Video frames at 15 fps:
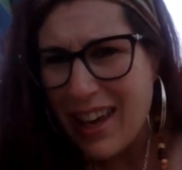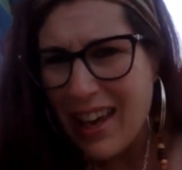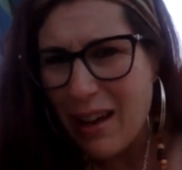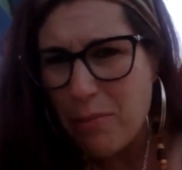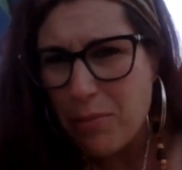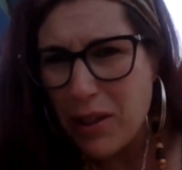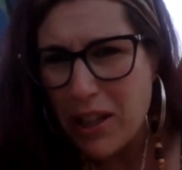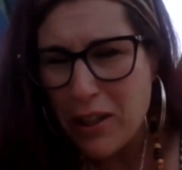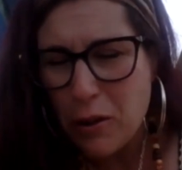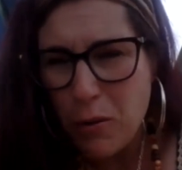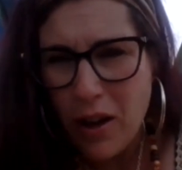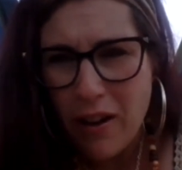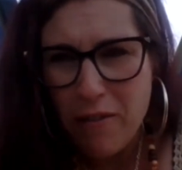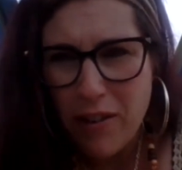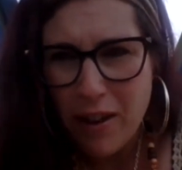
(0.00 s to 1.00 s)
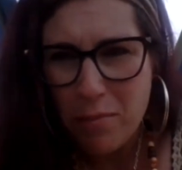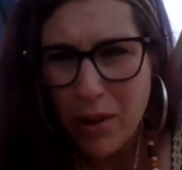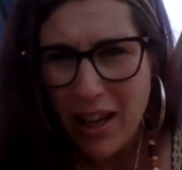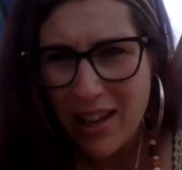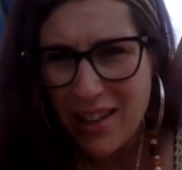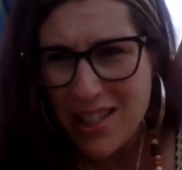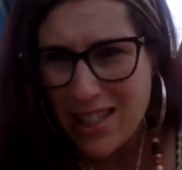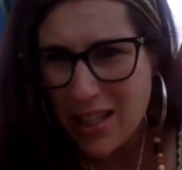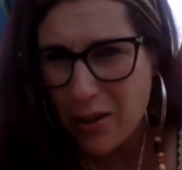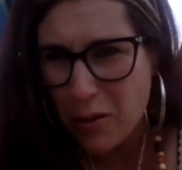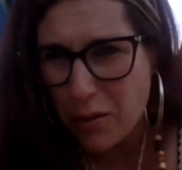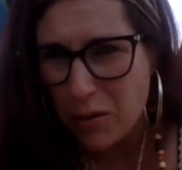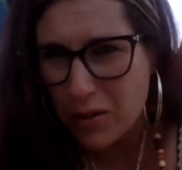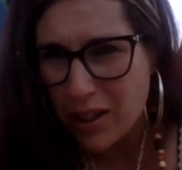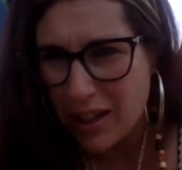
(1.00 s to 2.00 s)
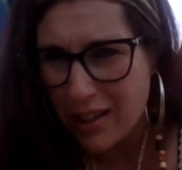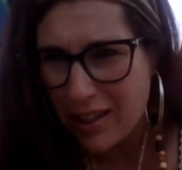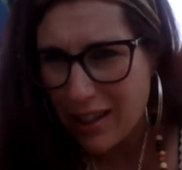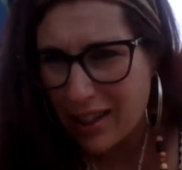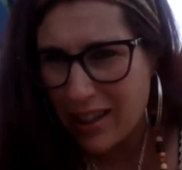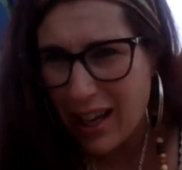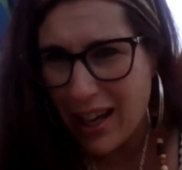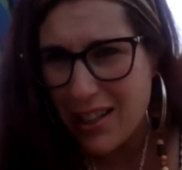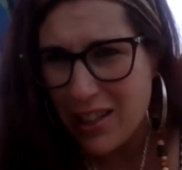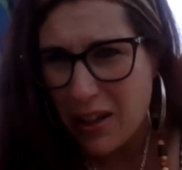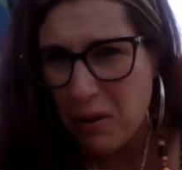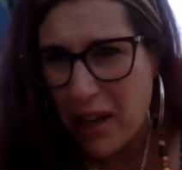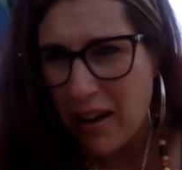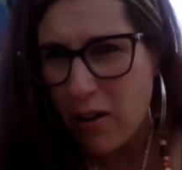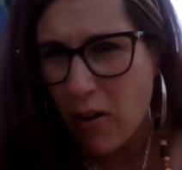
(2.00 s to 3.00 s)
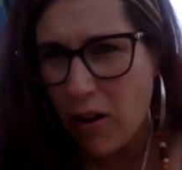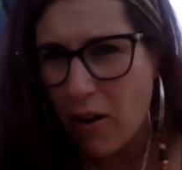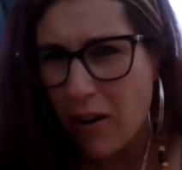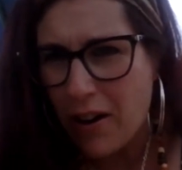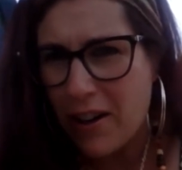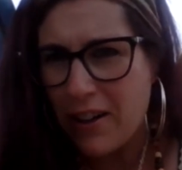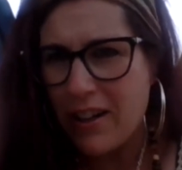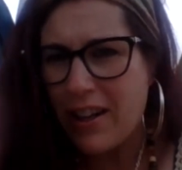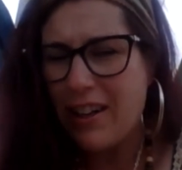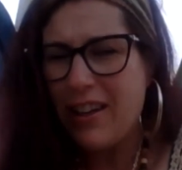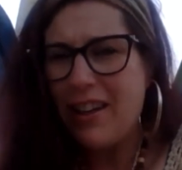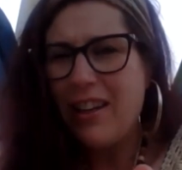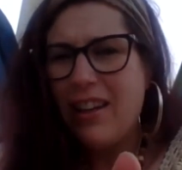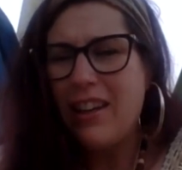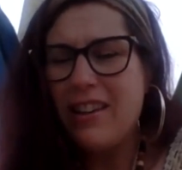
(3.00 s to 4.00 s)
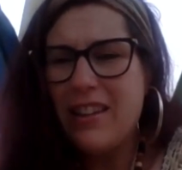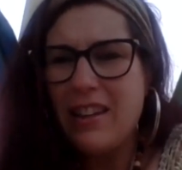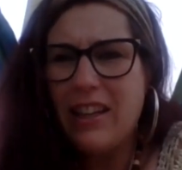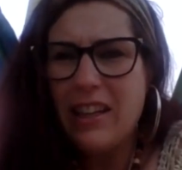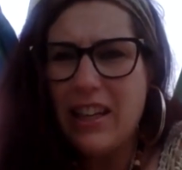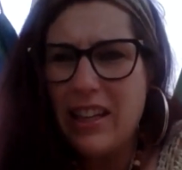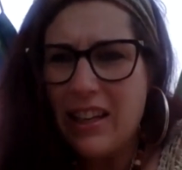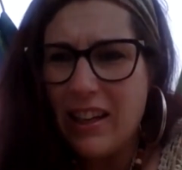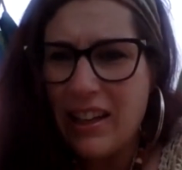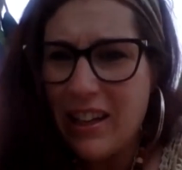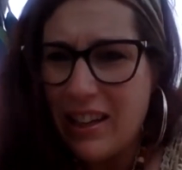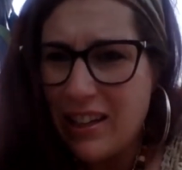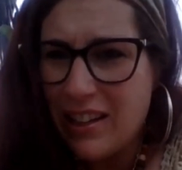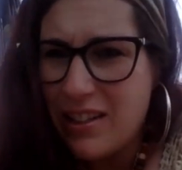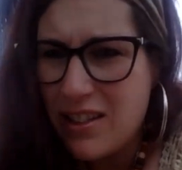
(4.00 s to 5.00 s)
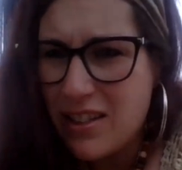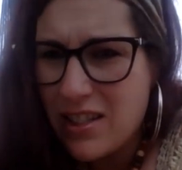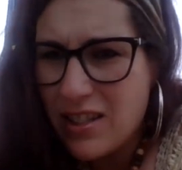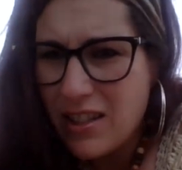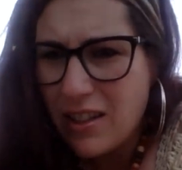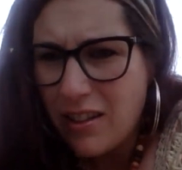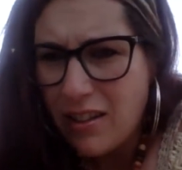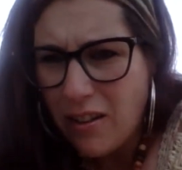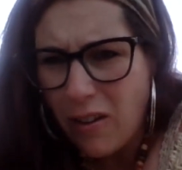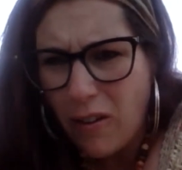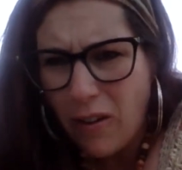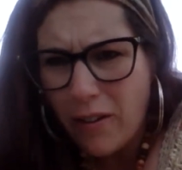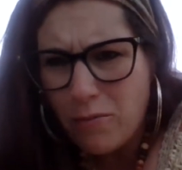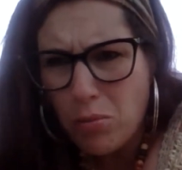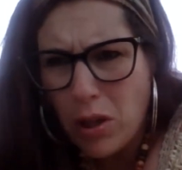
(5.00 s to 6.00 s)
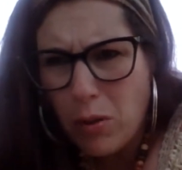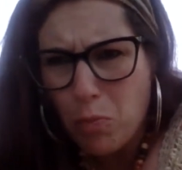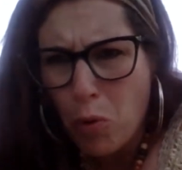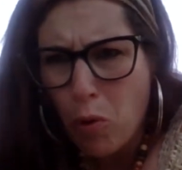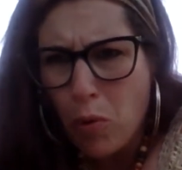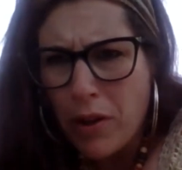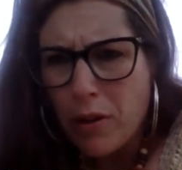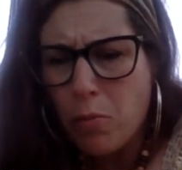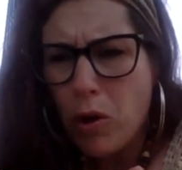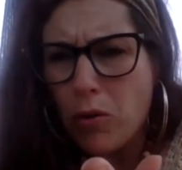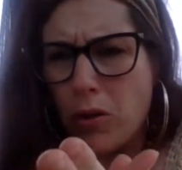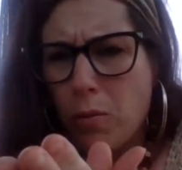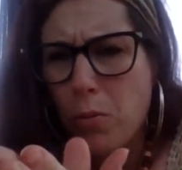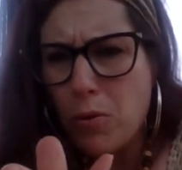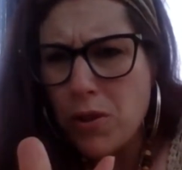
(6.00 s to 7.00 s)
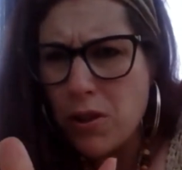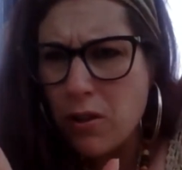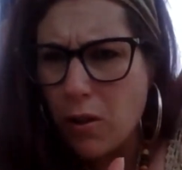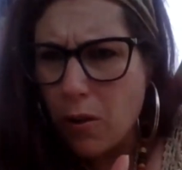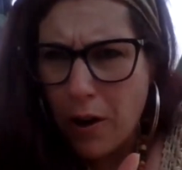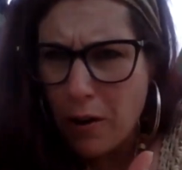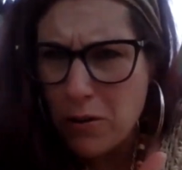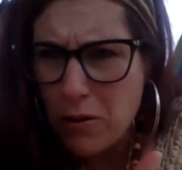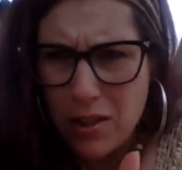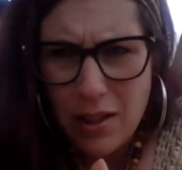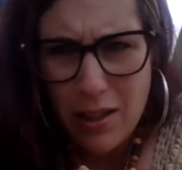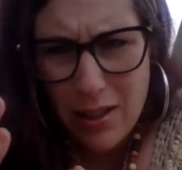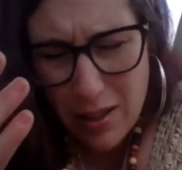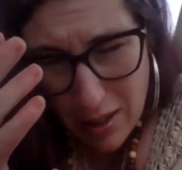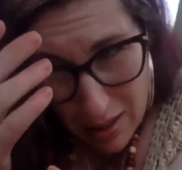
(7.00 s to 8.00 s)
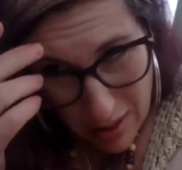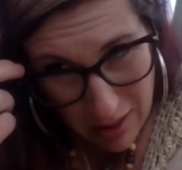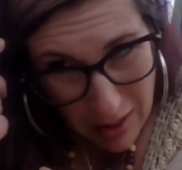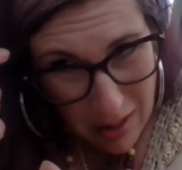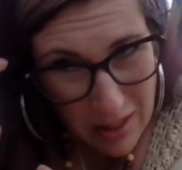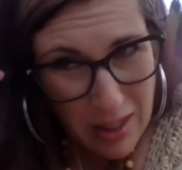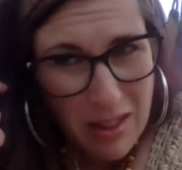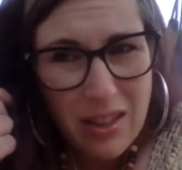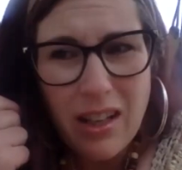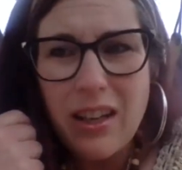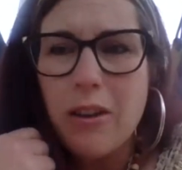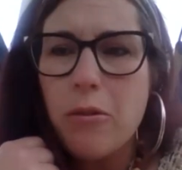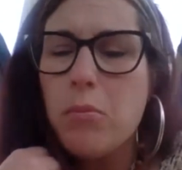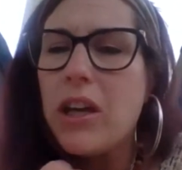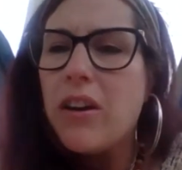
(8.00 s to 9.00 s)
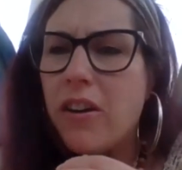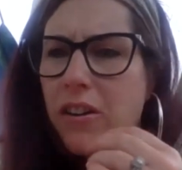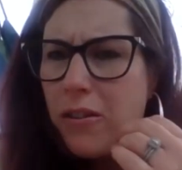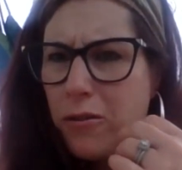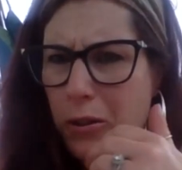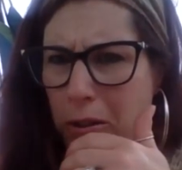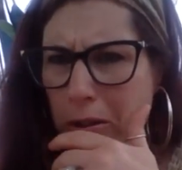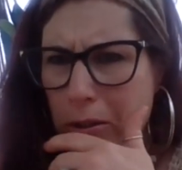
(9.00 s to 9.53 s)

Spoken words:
Yeah, B, you have MS. So that, like, I know how hard the heat is on people with multiple sclerosis. It's a nightmare.